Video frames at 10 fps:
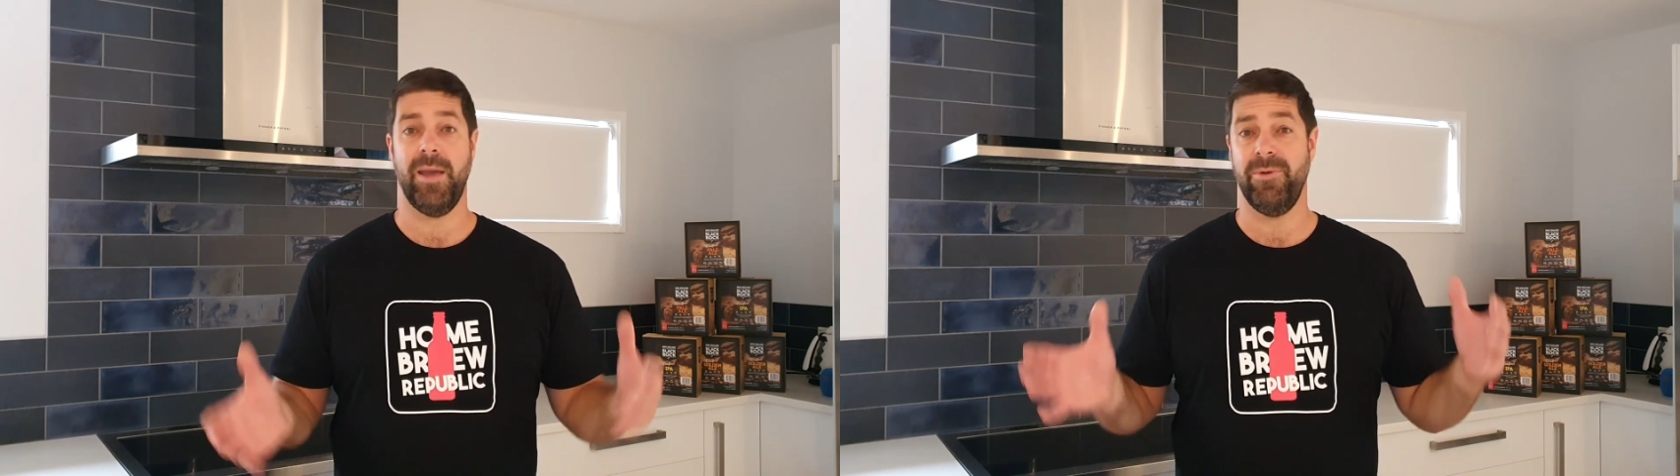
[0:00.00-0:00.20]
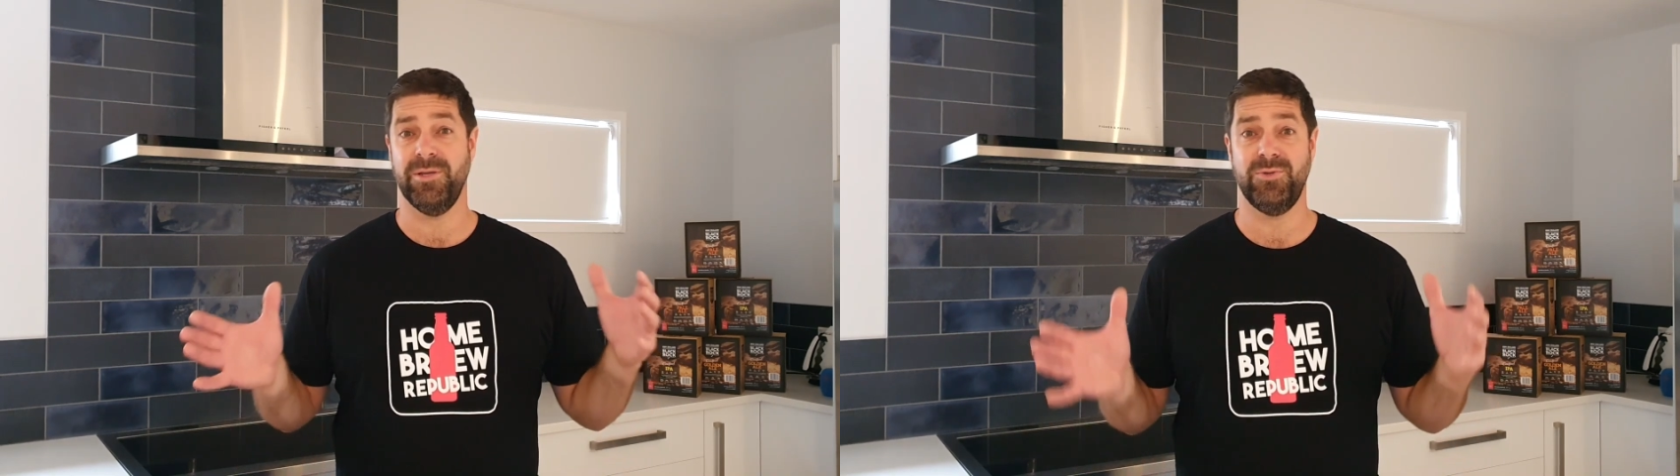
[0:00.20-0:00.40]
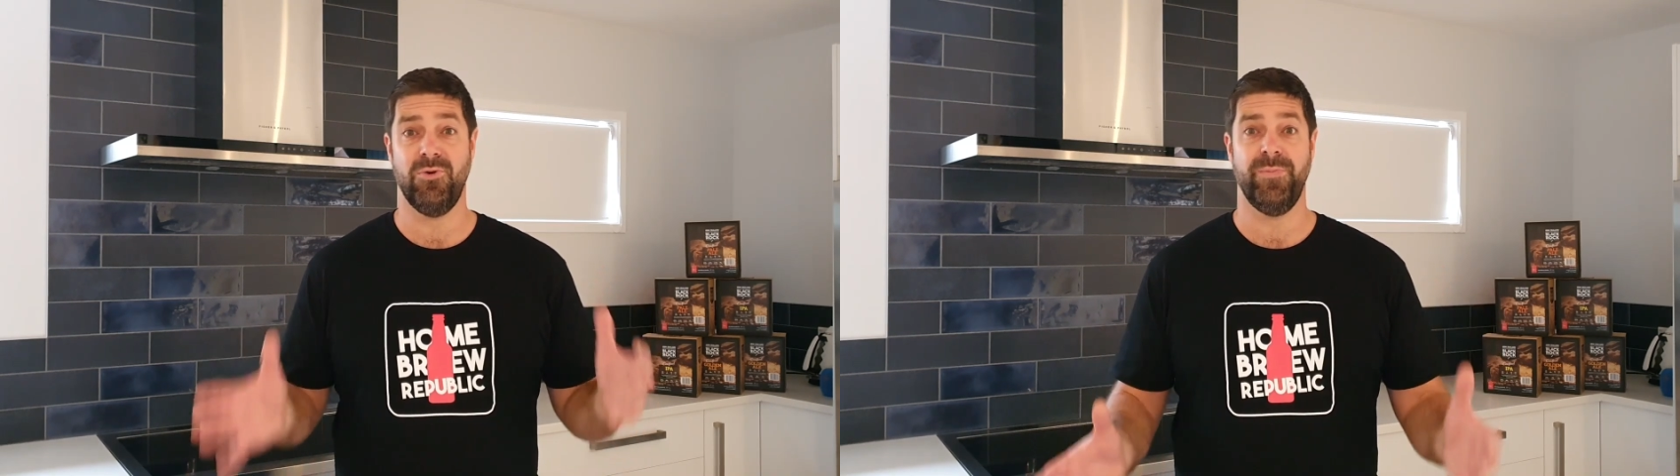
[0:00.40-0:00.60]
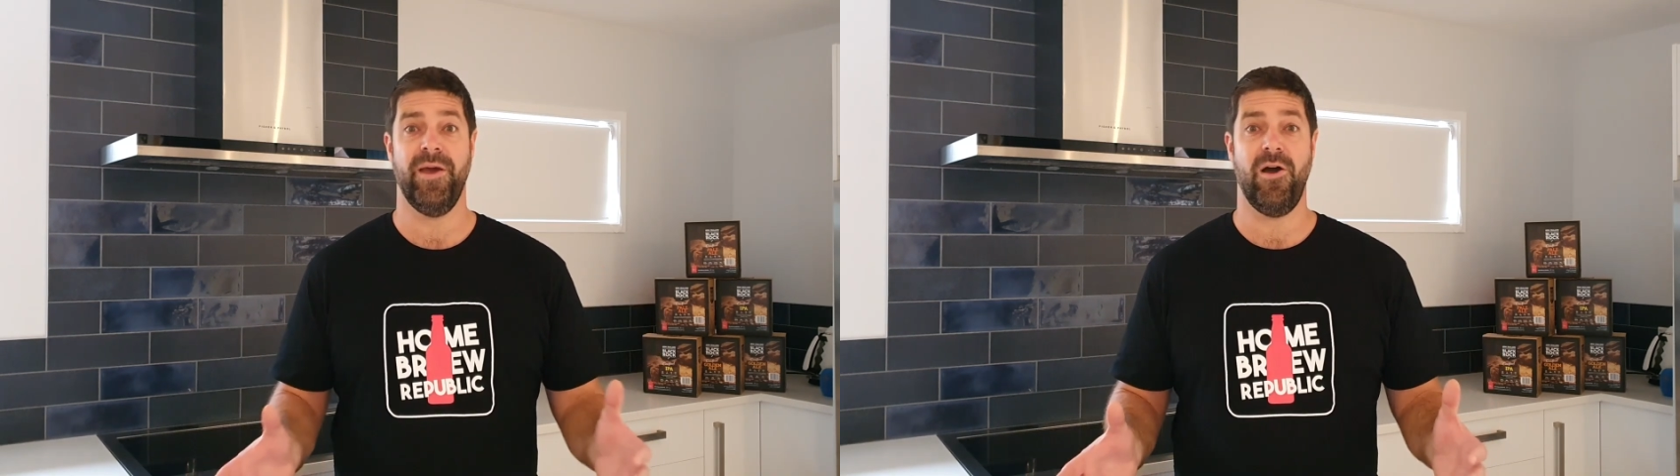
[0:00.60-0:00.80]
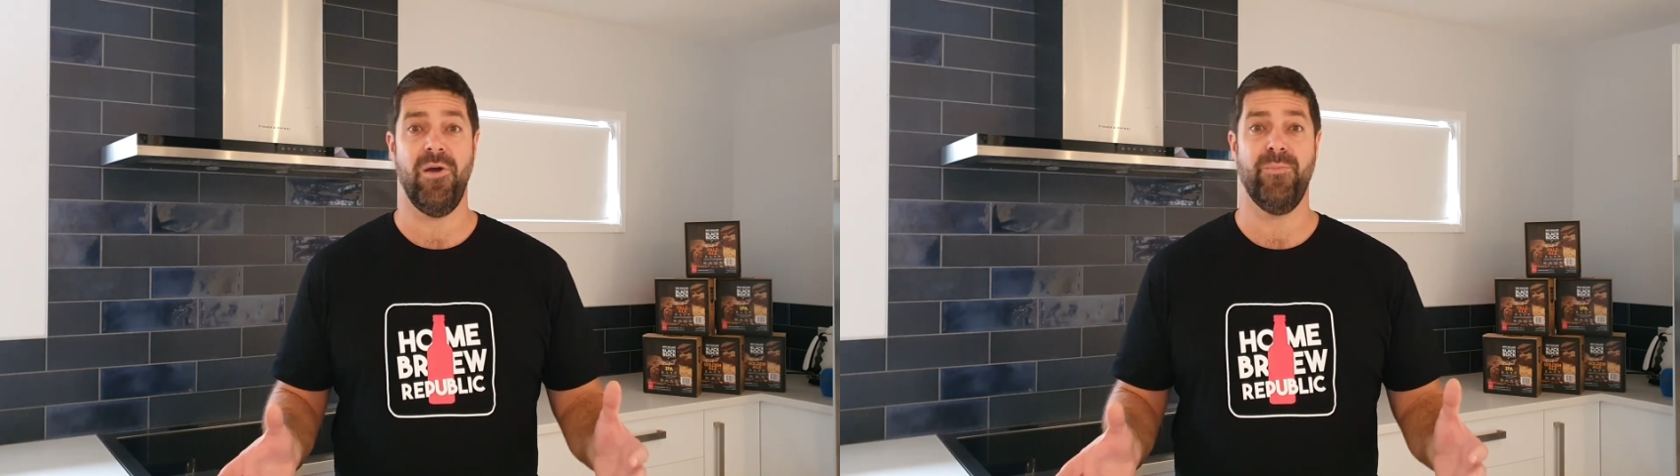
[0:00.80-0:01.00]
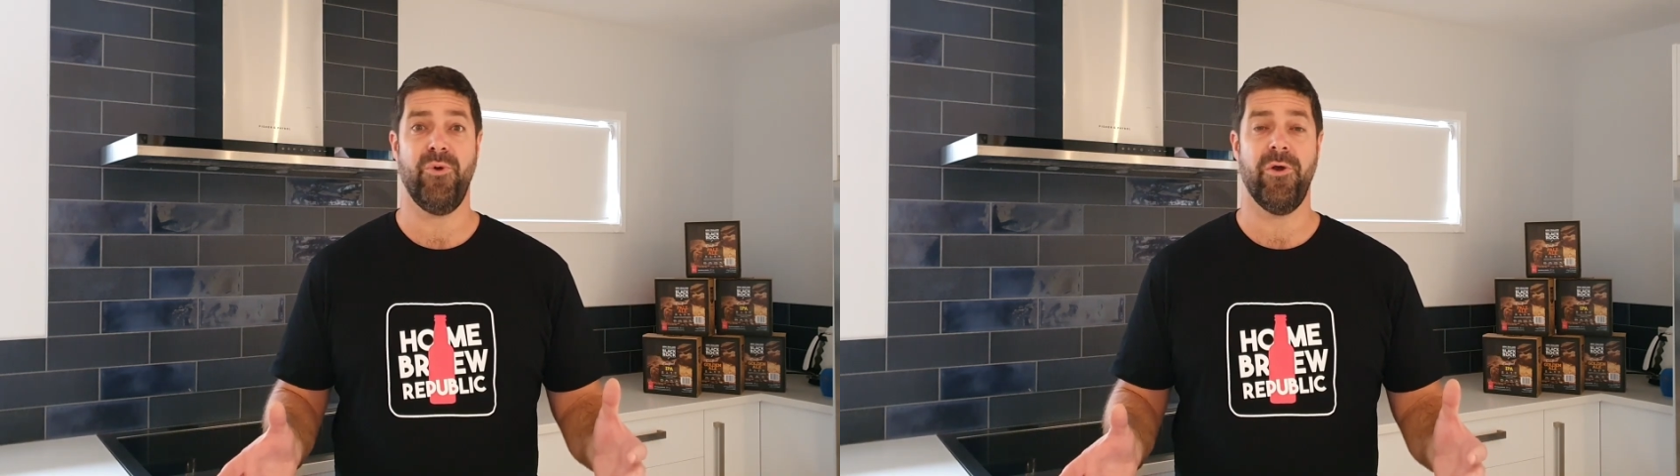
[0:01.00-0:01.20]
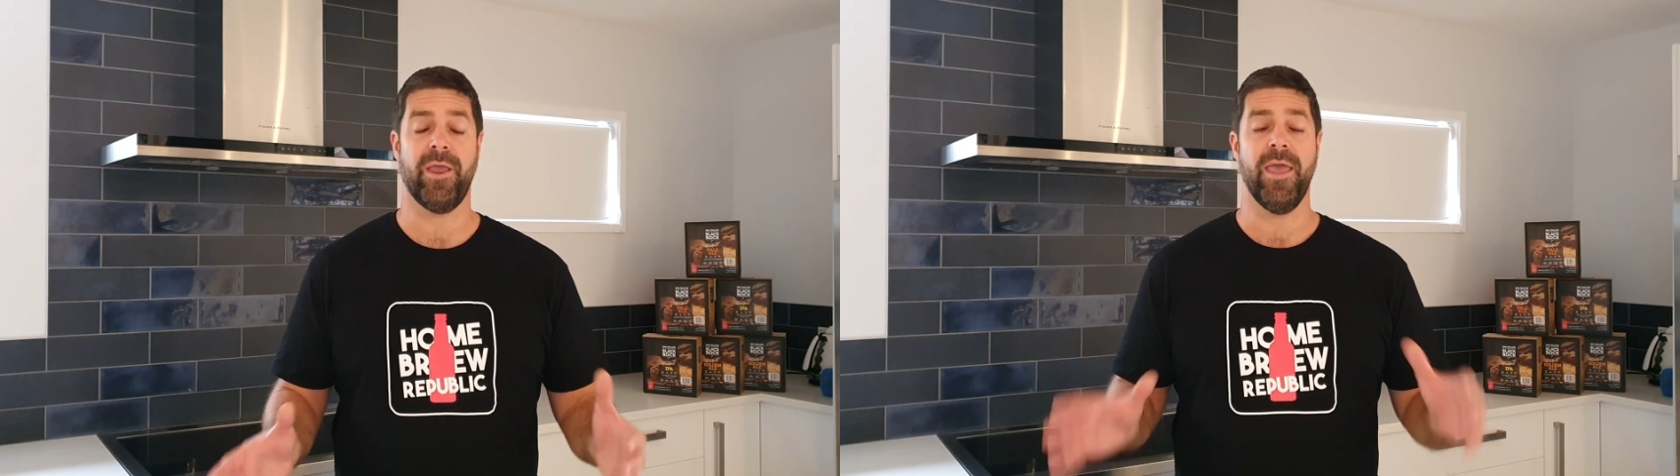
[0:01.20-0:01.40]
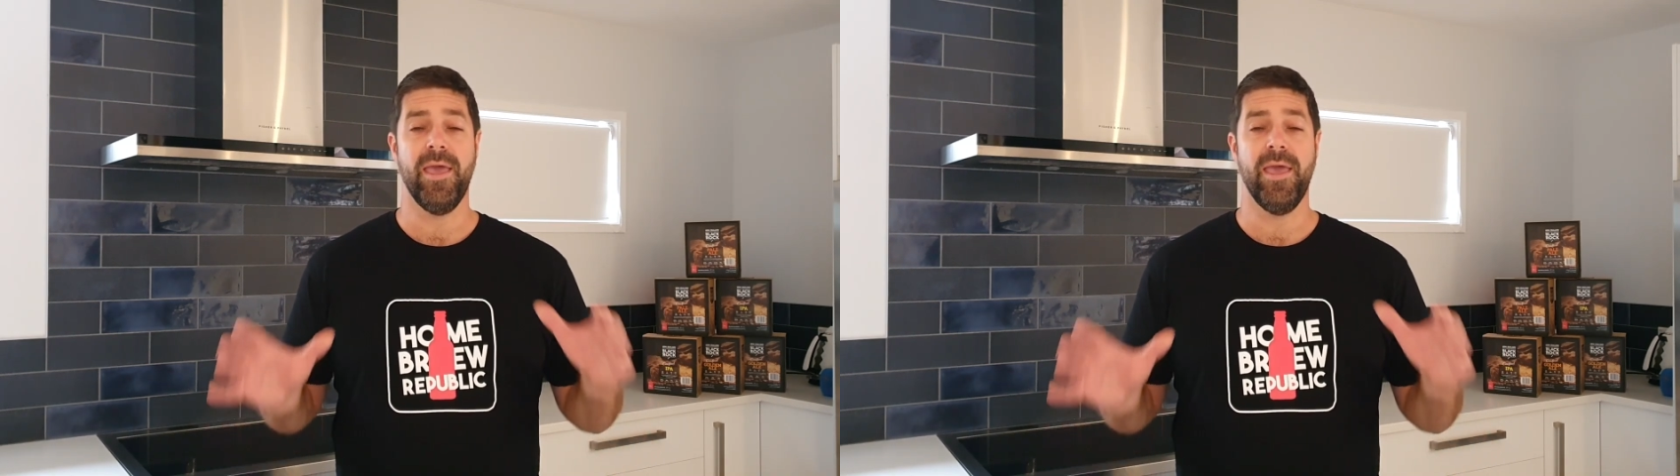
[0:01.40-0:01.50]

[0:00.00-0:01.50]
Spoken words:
and we just talked about home brewing.